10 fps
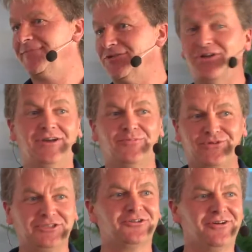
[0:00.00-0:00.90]
there's a lot of
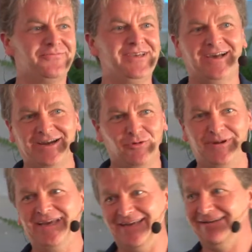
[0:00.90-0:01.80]
pressure on me. I hope
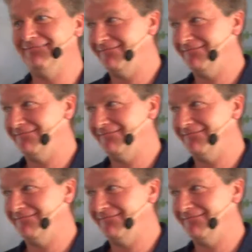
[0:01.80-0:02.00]
I can